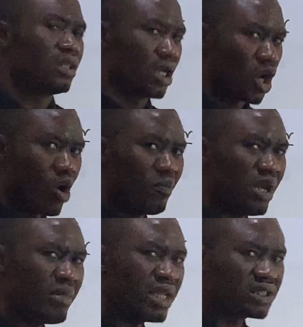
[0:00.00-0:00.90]
The
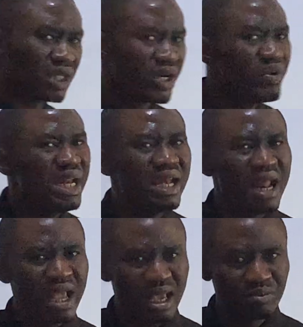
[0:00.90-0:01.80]
complement
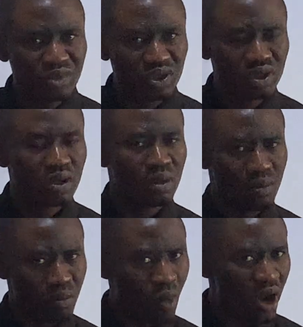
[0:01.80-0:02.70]
renames,
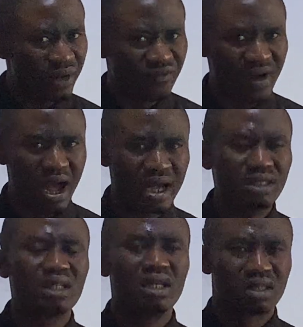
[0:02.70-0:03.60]

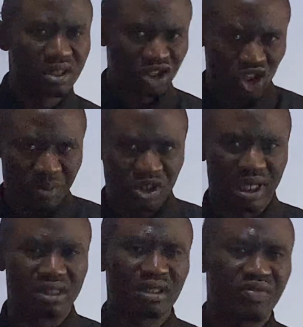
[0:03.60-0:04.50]
modifies the
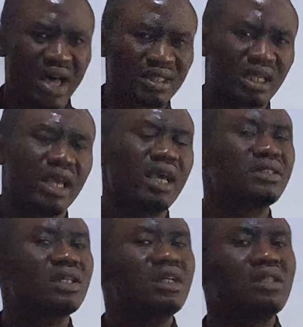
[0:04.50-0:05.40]
subject. That
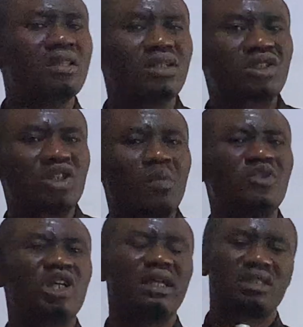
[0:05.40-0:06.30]
is the
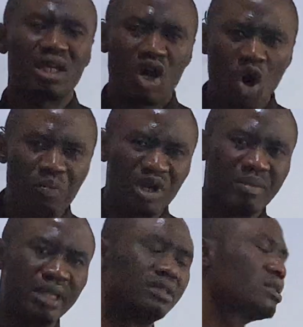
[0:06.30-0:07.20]
subject
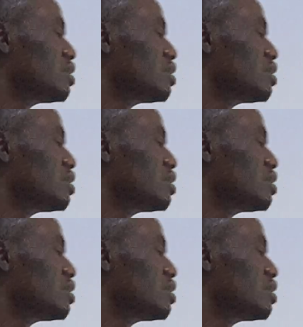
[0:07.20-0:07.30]
complement.